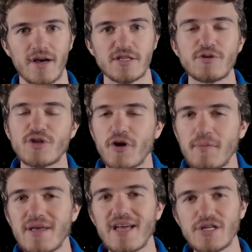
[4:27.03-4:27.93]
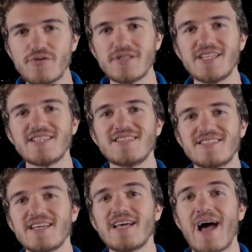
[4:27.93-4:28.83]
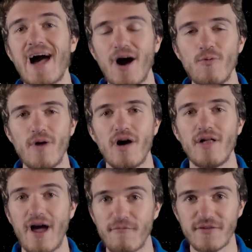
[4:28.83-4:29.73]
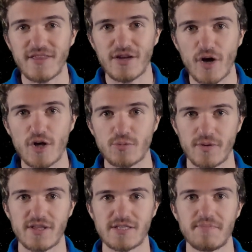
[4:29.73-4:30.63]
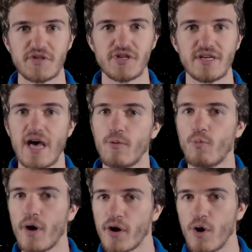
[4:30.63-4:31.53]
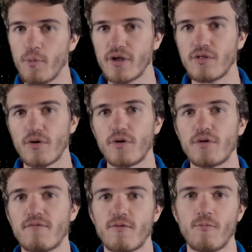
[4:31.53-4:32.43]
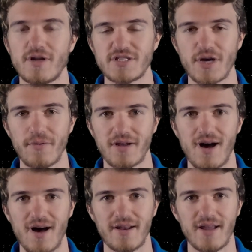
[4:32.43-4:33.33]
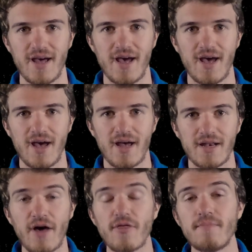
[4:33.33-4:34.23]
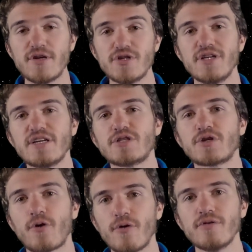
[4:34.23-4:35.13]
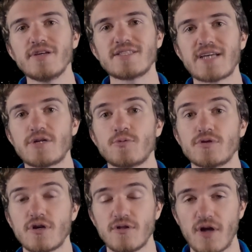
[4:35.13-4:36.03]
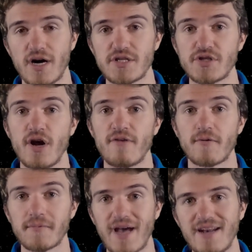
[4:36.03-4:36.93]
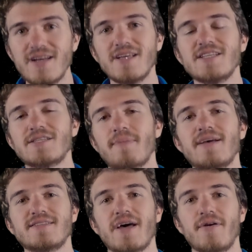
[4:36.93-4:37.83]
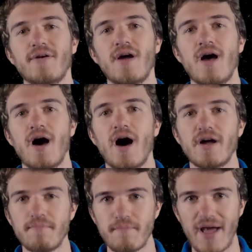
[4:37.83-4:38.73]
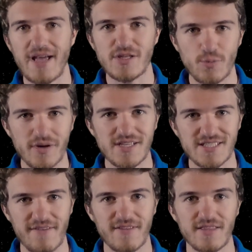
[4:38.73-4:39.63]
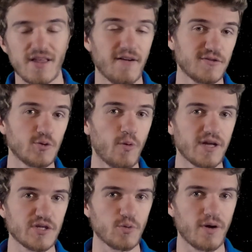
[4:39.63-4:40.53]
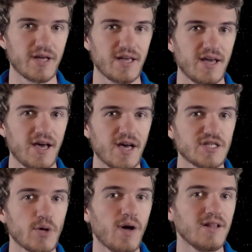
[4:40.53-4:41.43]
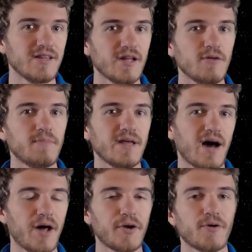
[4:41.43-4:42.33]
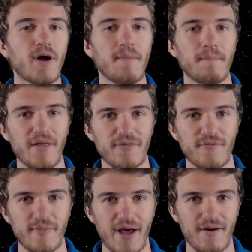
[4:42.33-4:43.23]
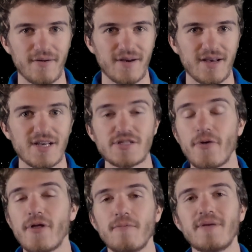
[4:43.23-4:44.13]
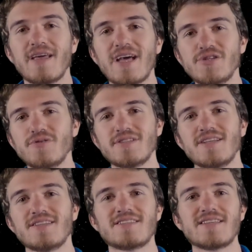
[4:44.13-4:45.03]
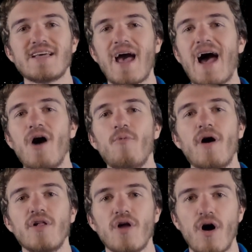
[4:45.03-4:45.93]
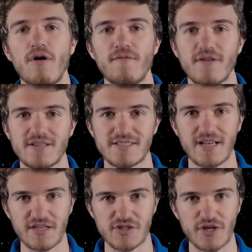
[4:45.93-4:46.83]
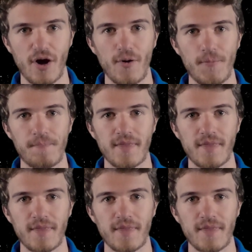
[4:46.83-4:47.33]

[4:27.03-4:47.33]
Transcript: So it's going to be interesting to see how well everything goes with this mission and what all we learn from what's going on. Now, the mission is currently scheduled to launch from Kennedy Space Center on May 27th of 2020, so a little bit under a month from now. So it'll be interesting to see how well all of these things go.